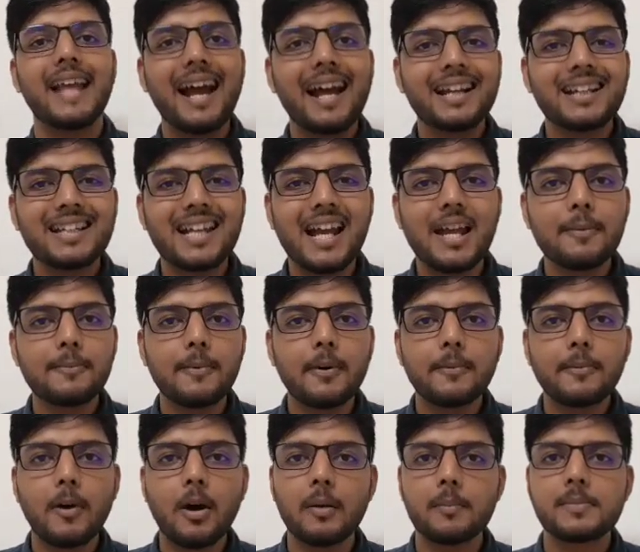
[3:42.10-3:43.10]
That type
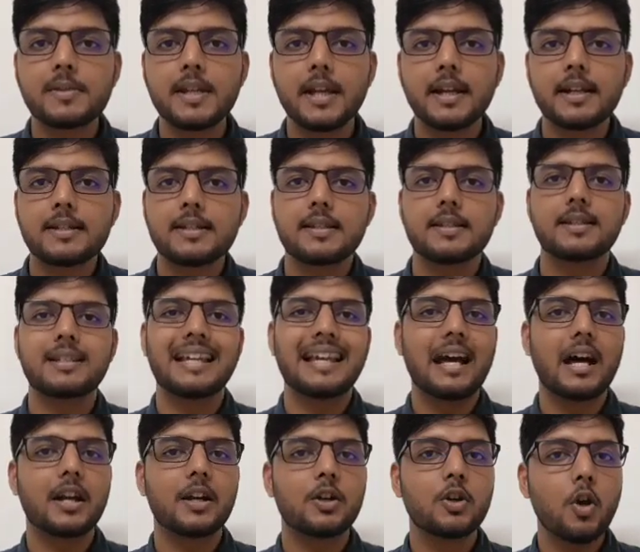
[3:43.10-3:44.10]
of objects, they
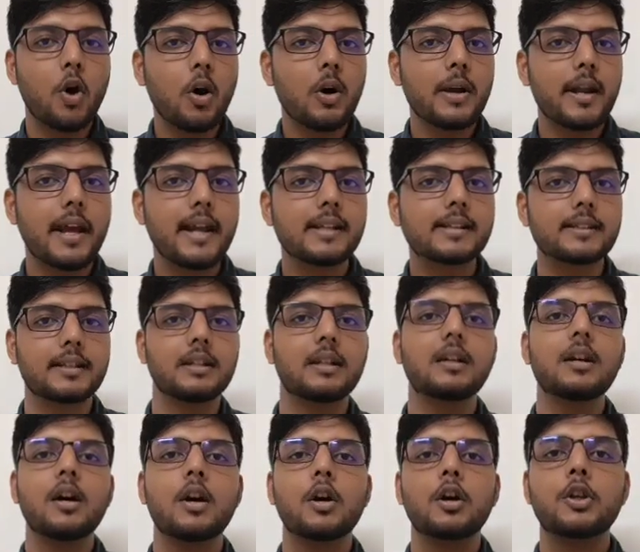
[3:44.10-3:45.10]
are known as
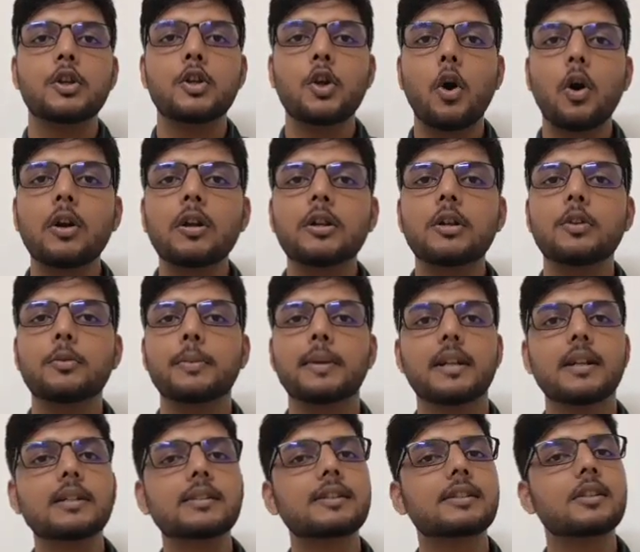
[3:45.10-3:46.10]
a
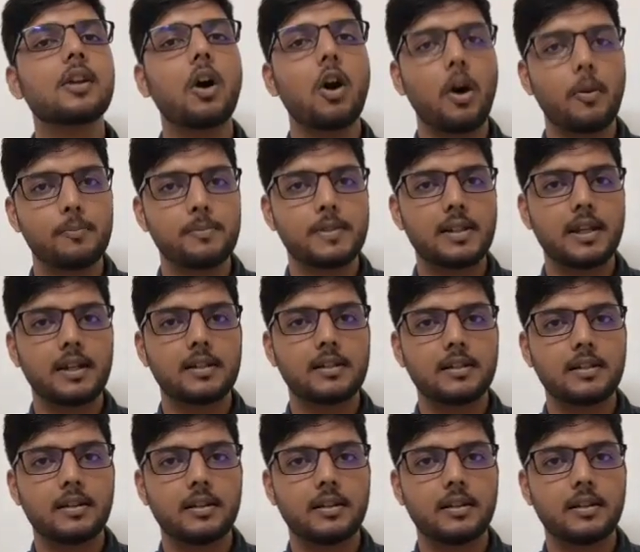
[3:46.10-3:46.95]
non-luminous object.